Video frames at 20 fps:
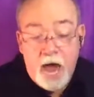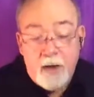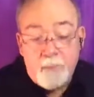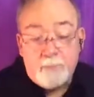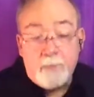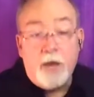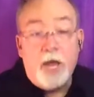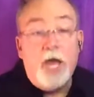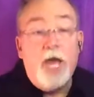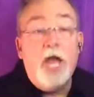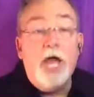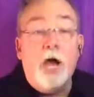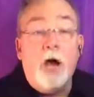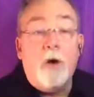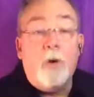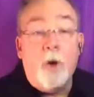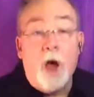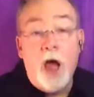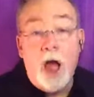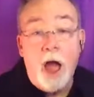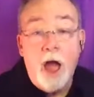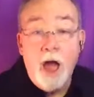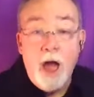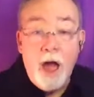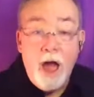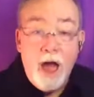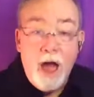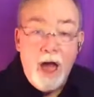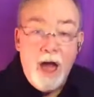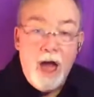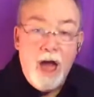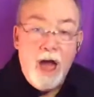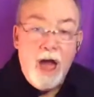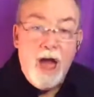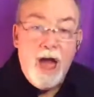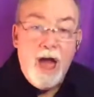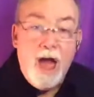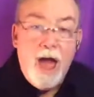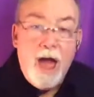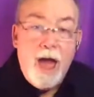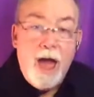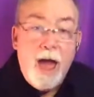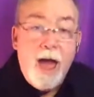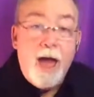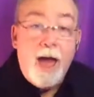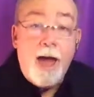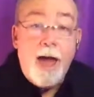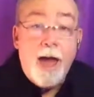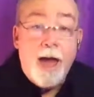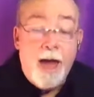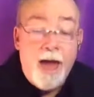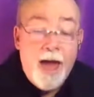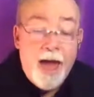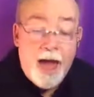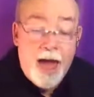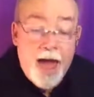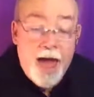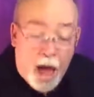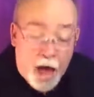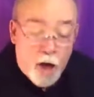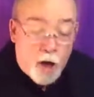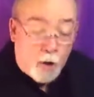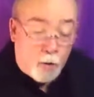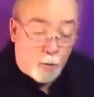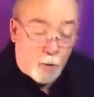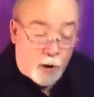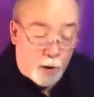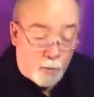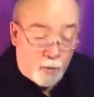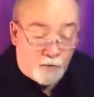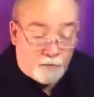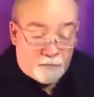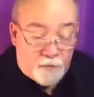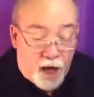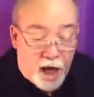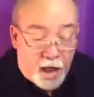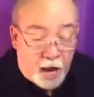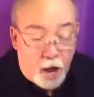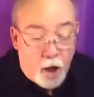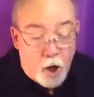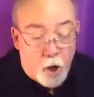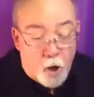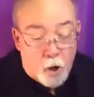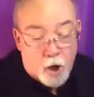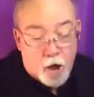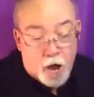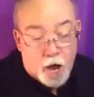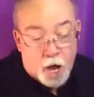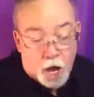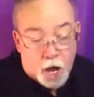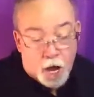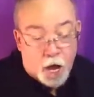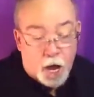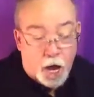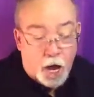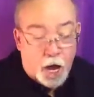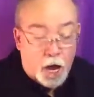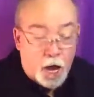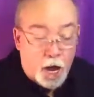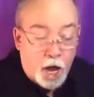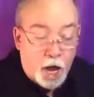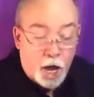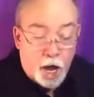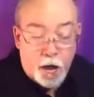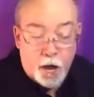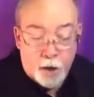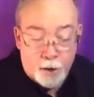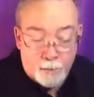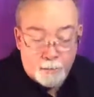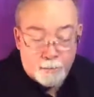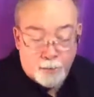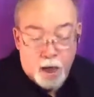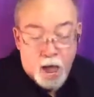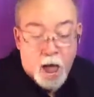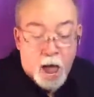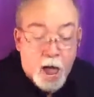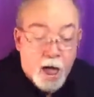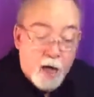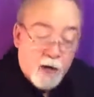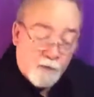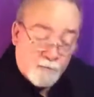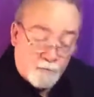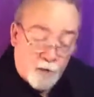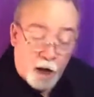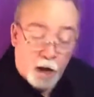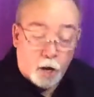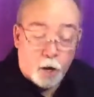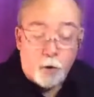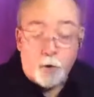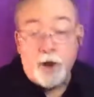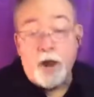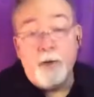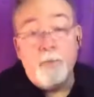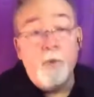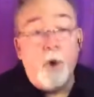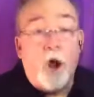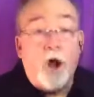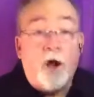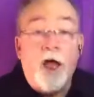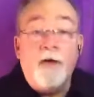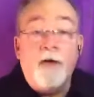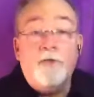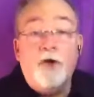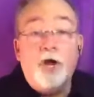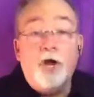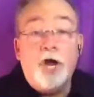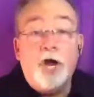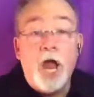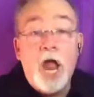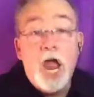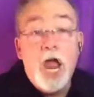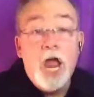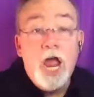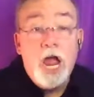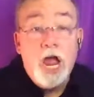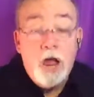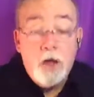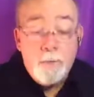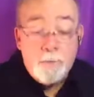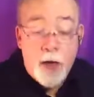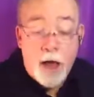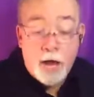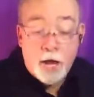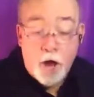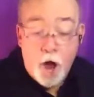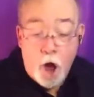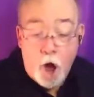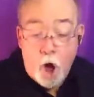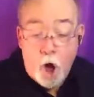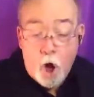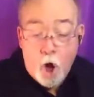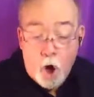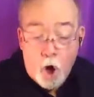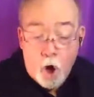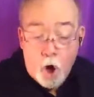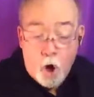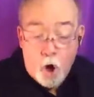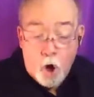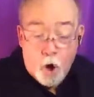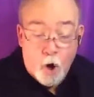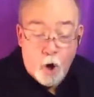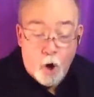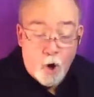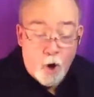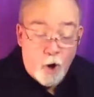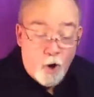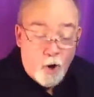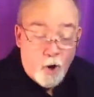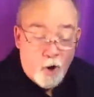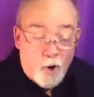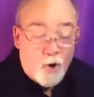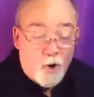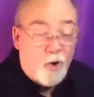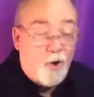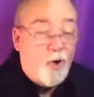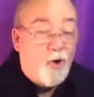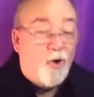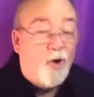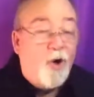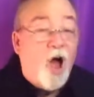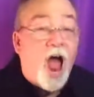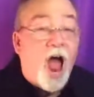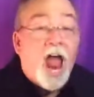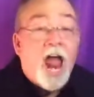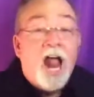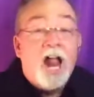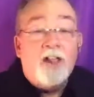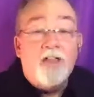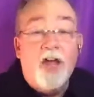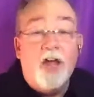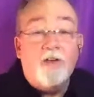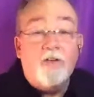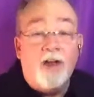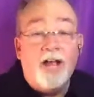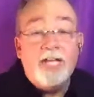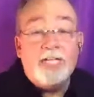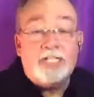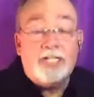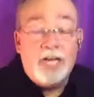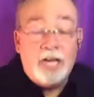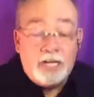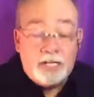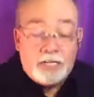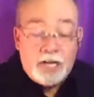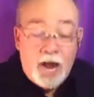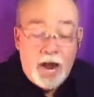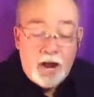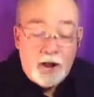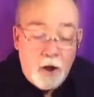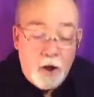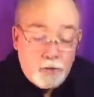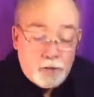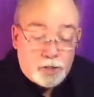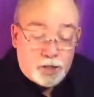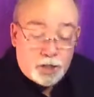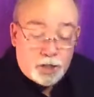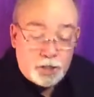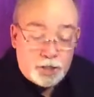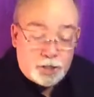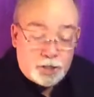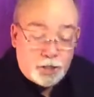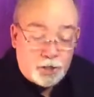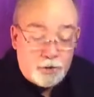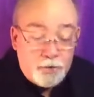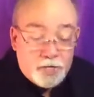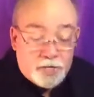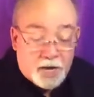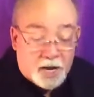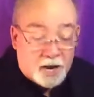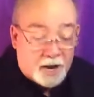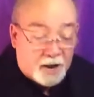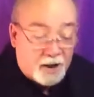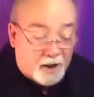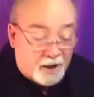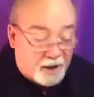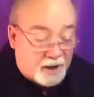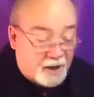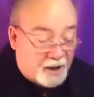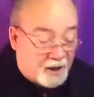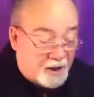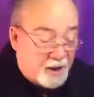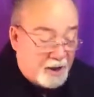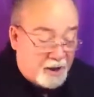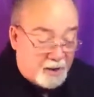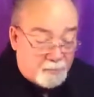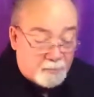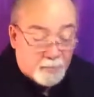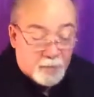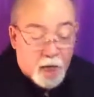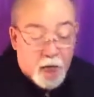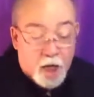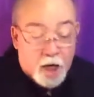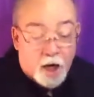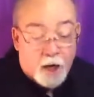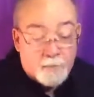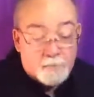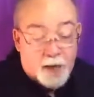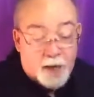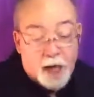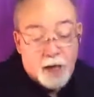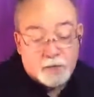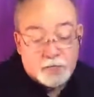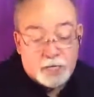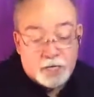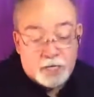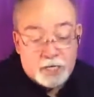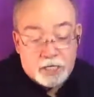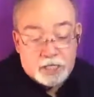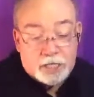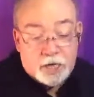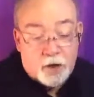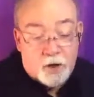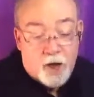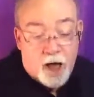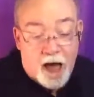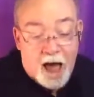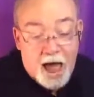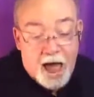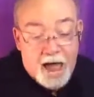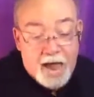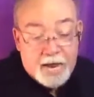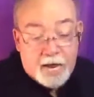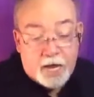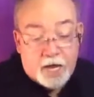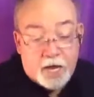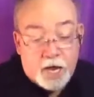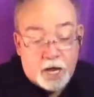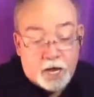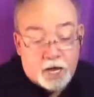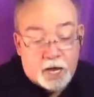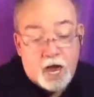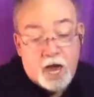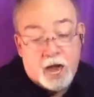me away. We will follow him wherever he may go. There isn't an ocean too deep, a mountain so high it can